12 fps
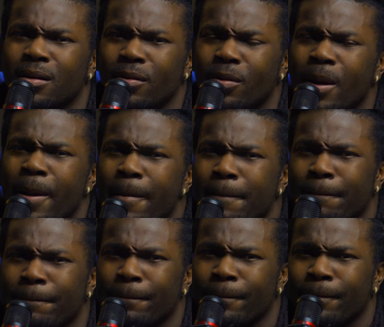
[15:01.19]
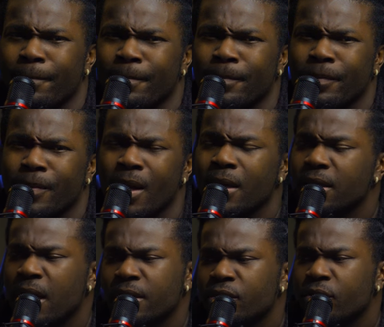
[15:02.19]
right? I,
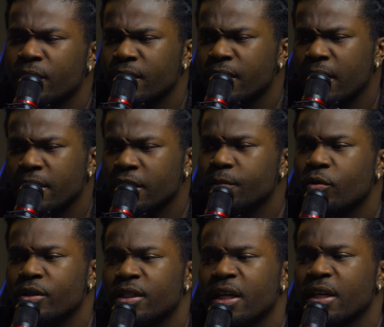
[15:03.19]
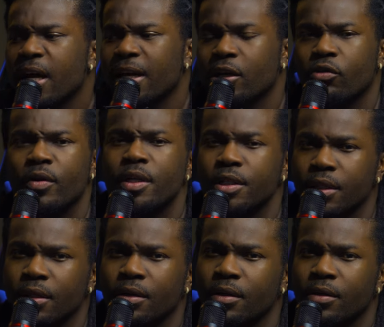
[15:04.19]
I just don't understand. At this point, it's getting kind of
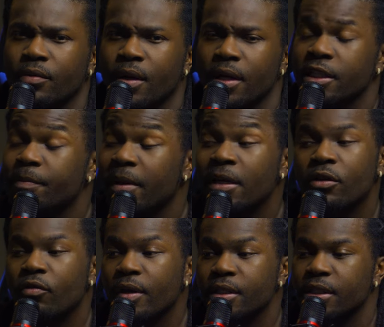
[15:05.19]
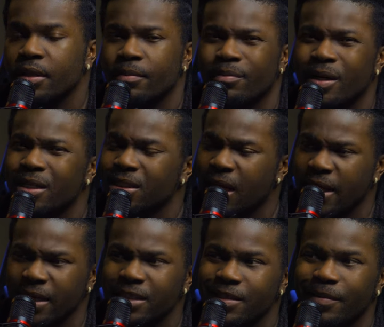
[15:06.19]
cringy, right? It's been cringy, but it's
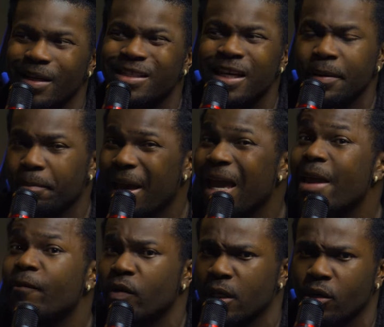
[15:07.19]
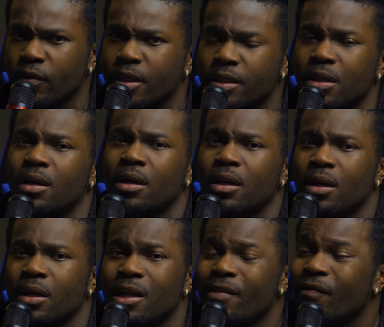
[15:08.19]
like it's it's getting painfully cringy.
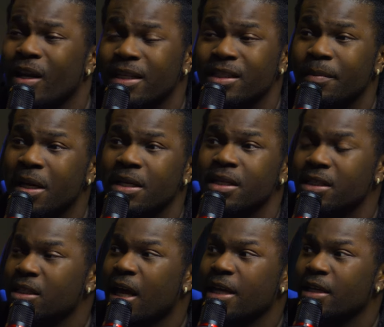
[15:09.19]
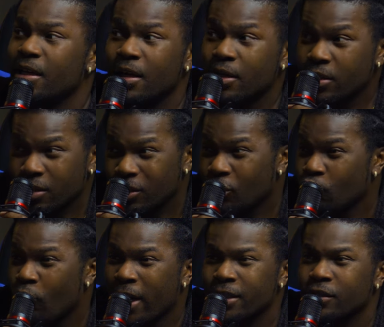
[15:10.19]
I feel like somebody is like
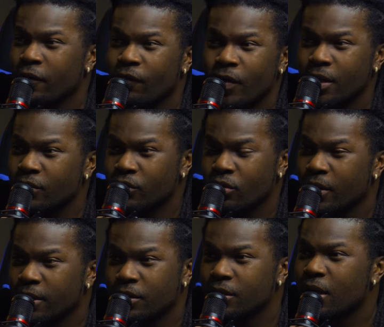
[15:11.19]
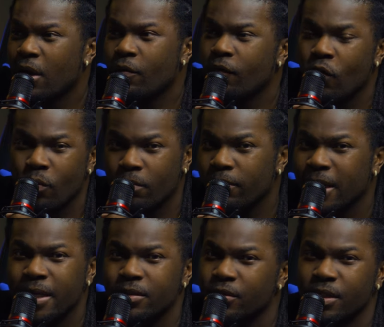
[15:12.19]
scratching their fingers on a styrofoam
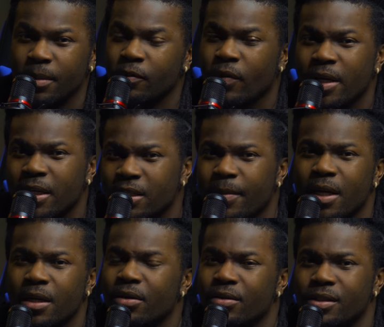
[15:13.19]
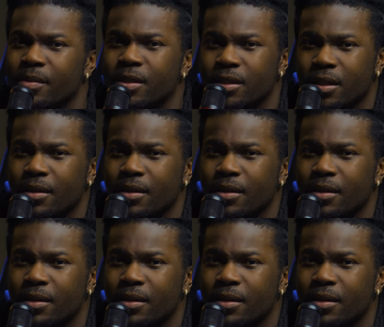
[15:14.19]
plate or something right next to my ear or something.